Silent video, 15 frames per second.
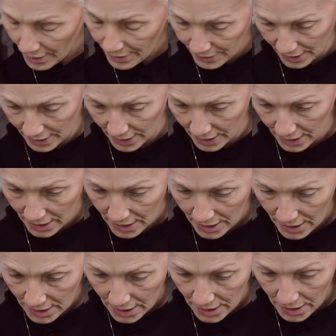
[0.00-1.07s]
the
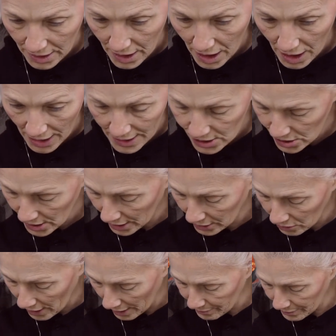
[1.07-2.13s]
eyeshadow,
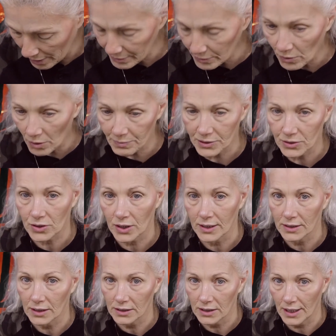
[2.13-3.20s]
I probably won't be trying
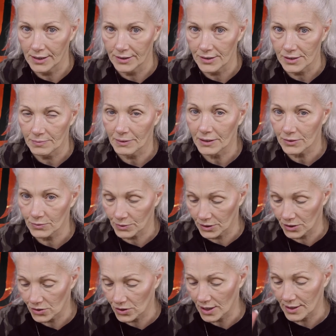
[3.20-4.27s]
the liners because we're gonna
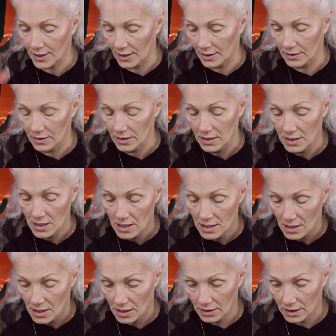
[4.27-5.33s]
try that
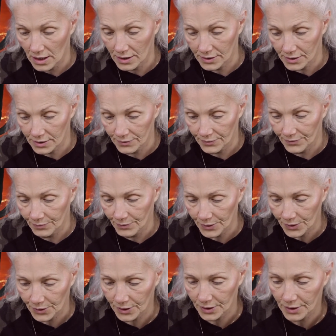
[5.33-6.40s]
liner
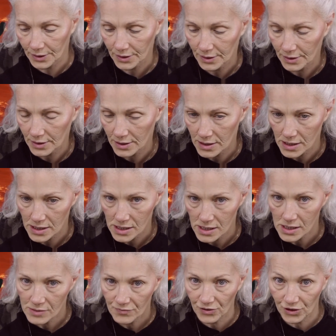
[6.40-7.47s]
with the,
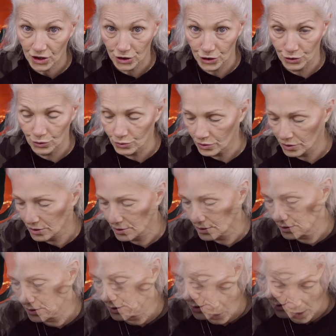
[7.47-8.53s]
for the glue.
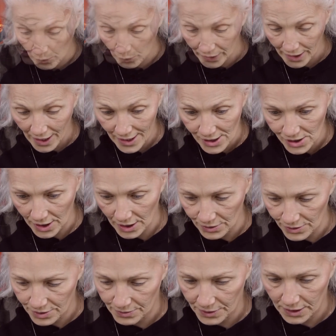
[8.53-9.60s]
What
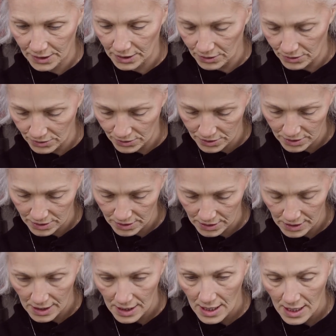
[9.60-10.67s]
eyeshadows are we gonna use?
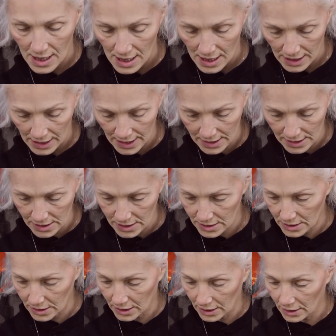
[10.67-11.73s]
Let's
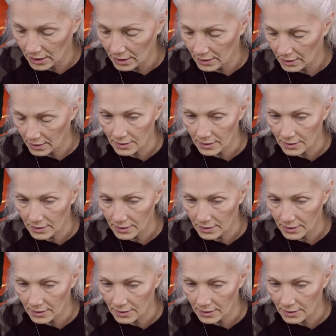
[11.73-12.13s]
see.